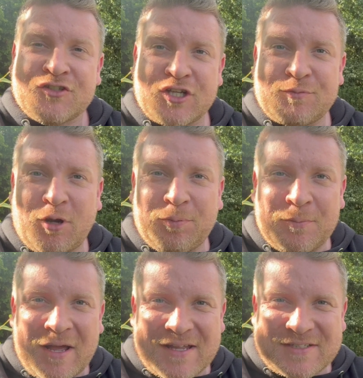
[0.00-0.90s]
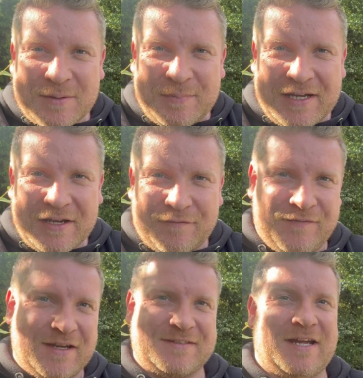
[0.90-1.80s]
So the problem has been
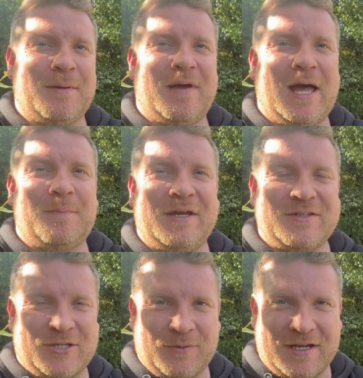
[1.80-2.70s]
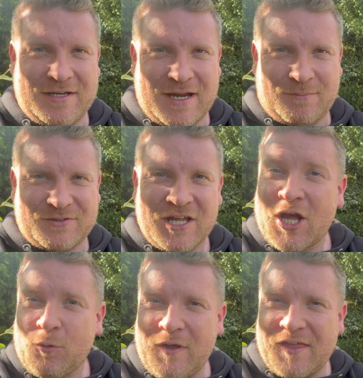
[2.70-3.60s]
fixed, I am happy to announce.
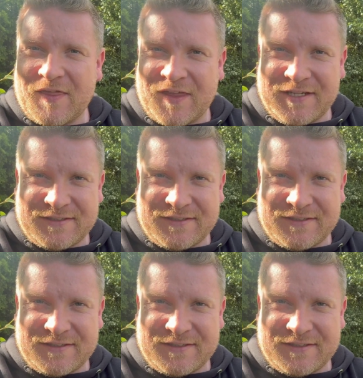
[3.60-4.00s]
With the